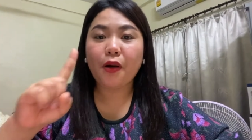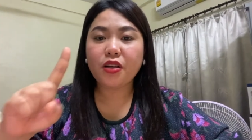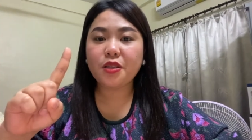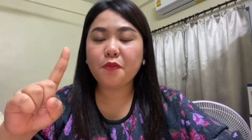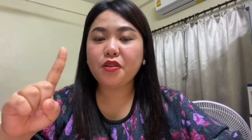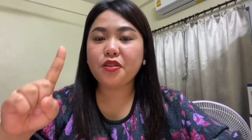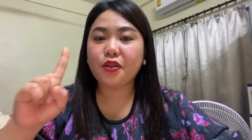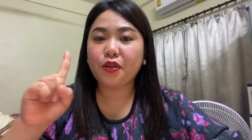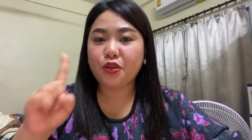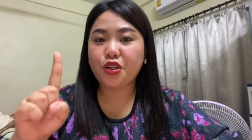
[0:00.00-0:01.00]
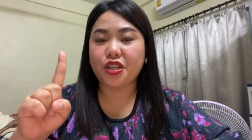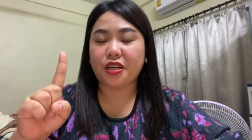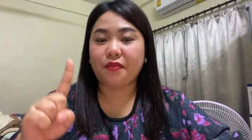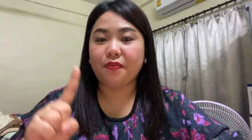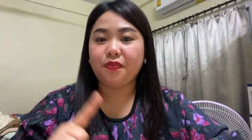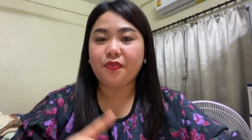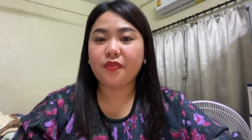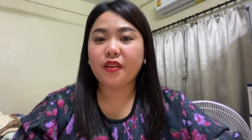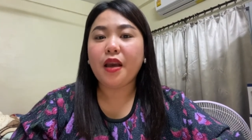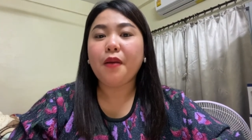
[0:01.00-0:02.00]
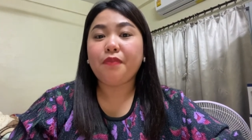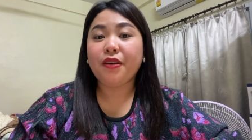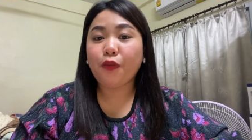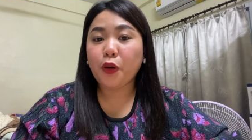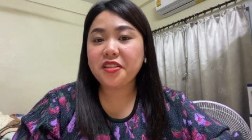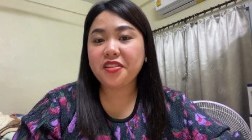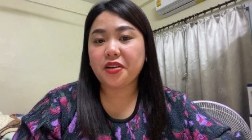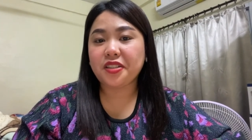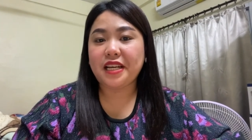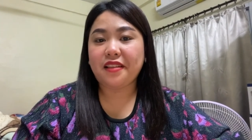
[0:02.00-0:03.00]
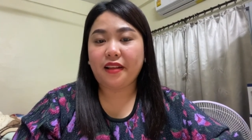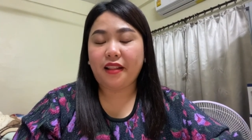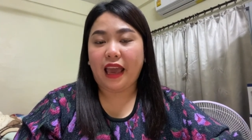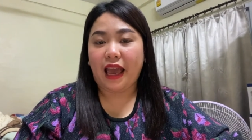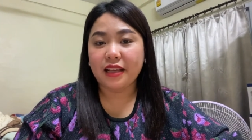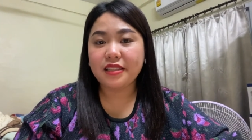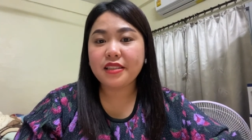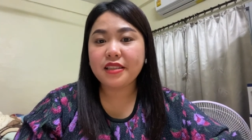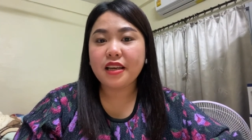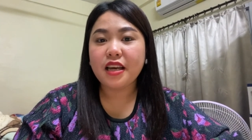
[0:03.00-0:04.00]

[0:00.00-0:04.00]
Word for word: Possible solution. Before starting the class,